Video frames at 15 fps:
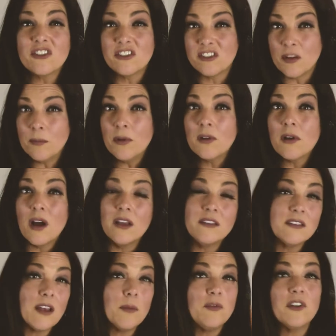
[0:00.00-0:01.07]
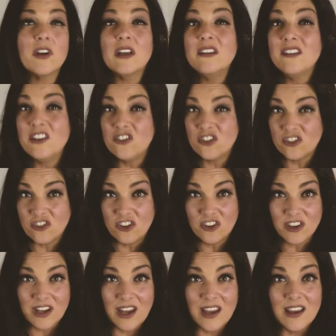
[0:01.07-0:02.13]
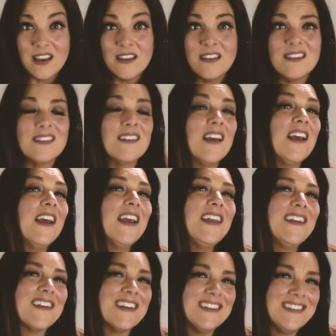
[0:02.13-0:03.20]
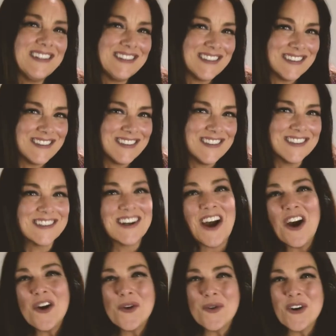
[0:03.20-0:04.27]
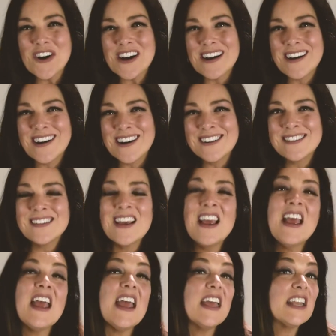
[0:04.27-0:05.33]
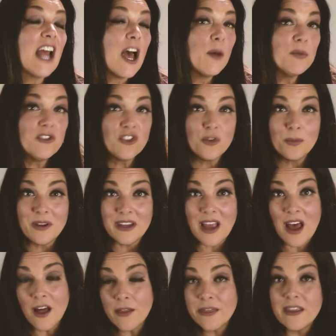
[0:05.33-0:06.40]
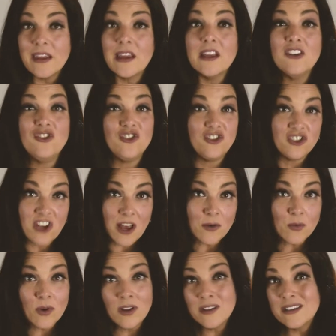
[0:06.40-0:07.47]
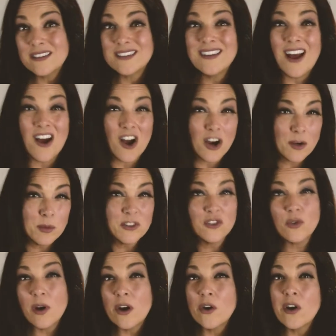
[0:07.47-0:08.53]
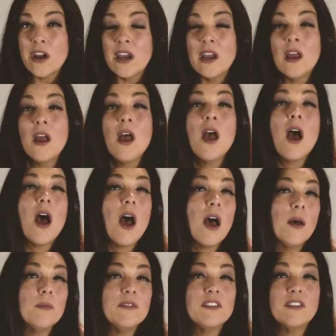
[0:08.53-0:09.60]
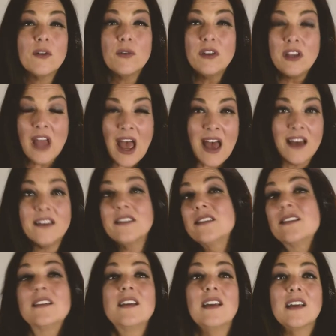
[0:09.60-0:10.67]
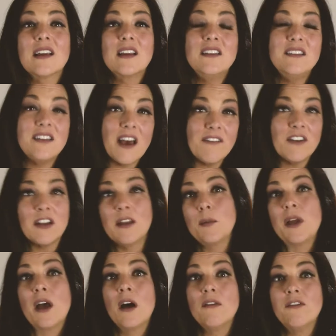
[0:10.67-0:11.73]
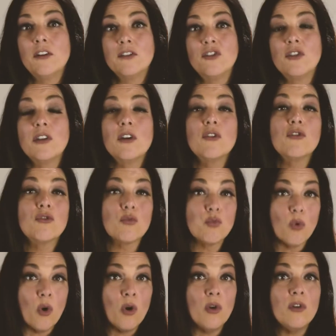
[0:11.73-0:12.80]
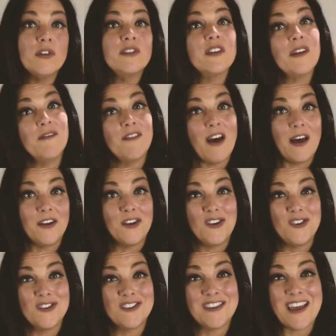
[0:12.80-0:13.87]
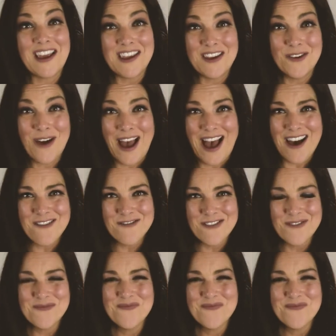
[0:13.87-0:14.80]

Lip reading: simple concept. You can teach it to your kids. You can teach it to your coworkers. It helps you be healthy in general. It's not arbitrary. So yes, it can definitely be helpful to those roles and values that you have.